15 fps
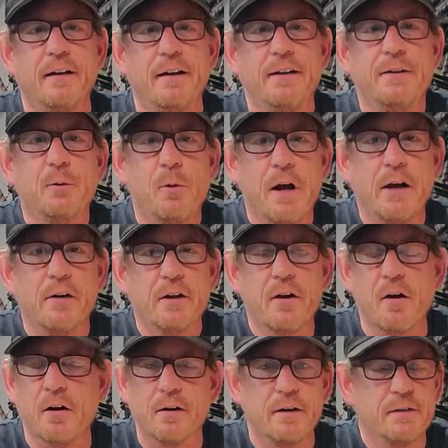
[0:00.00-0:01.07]
in the wiring
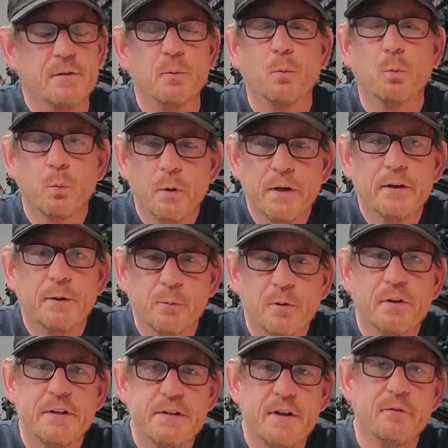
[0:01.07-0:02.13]
harness really,
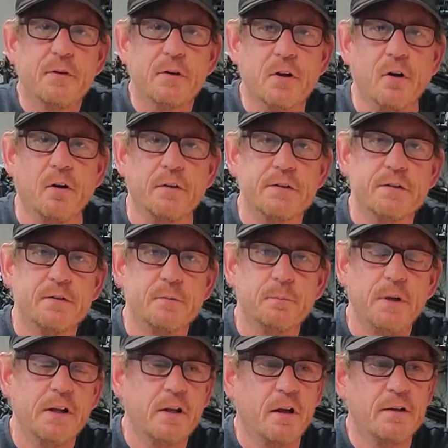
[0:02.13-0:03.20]
really difficult.
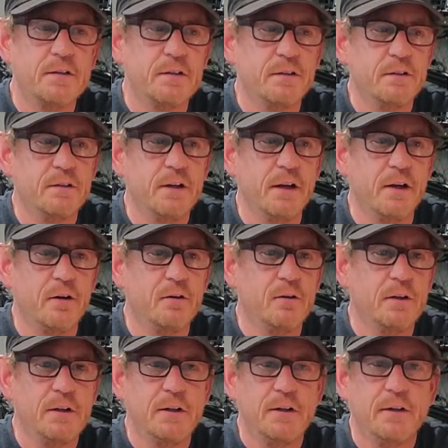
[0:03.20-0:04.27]
Because, you
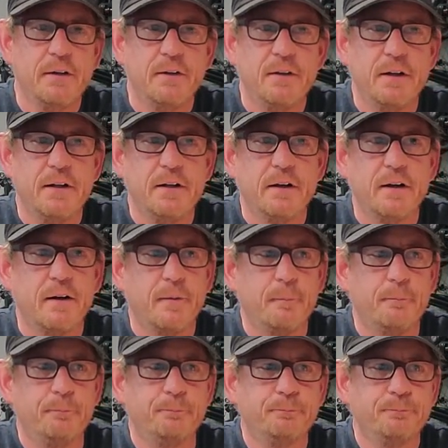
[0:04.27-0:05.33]
know,
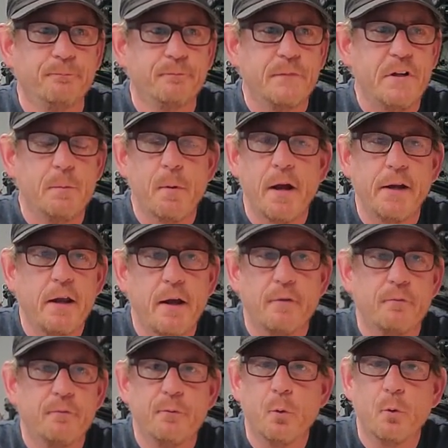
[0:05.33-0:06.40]
you might
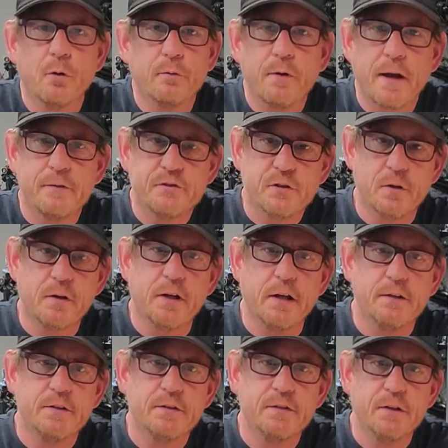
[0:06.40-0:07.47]
have 4 or 5
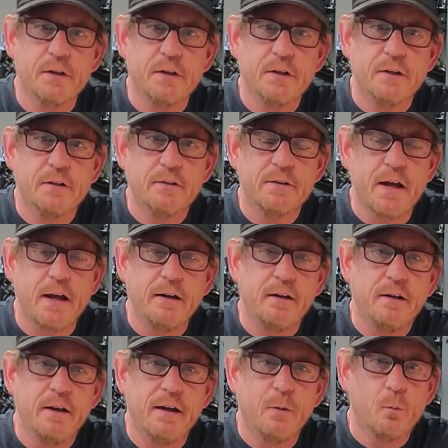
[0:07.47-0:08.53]
circuits that
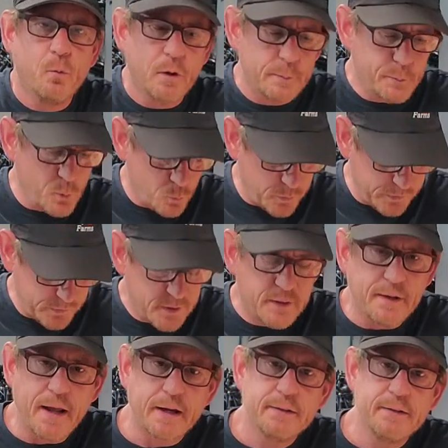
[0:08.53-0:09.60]
at one point
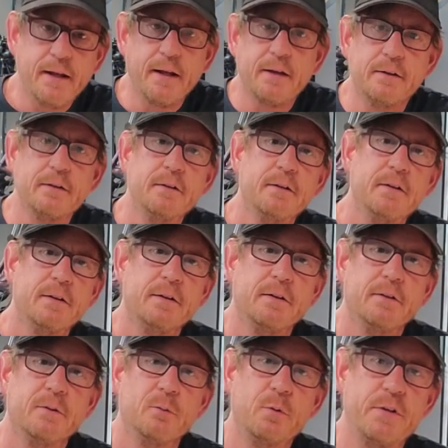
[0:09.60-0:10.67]
connect in
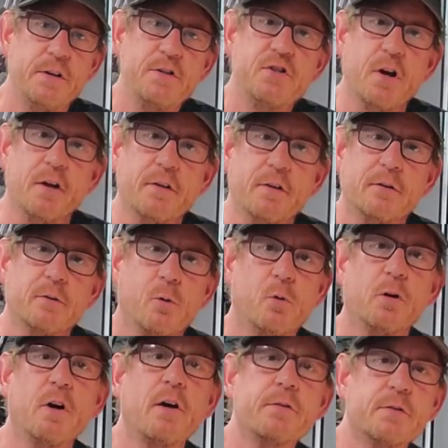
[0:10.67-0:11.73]
with each other
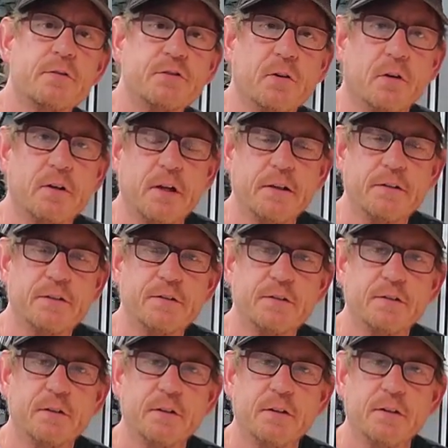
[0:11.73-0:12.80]
or other
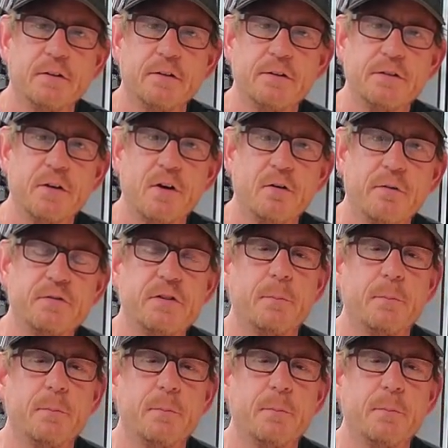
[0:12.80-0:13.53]
circuits. So if